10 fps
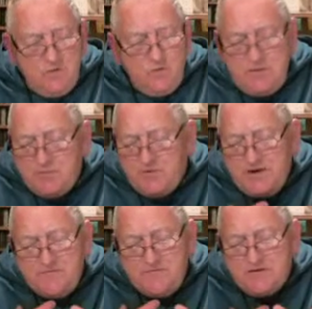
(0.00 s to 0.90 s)
We
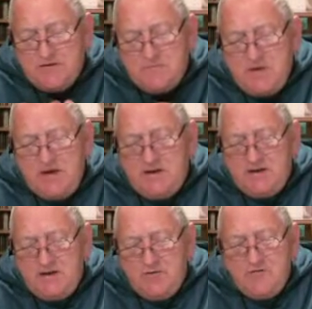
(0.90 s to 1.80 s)
pray for the
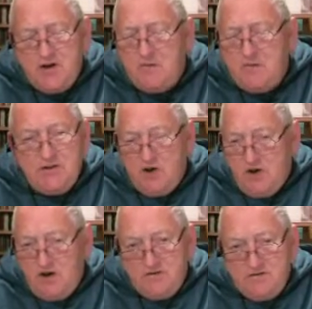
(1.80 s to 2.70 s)
many who've come and
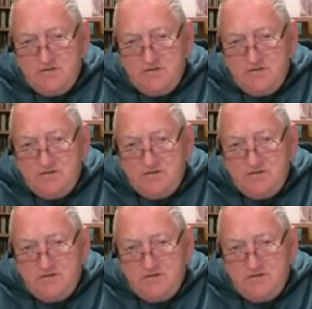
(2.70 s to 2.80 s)
gone.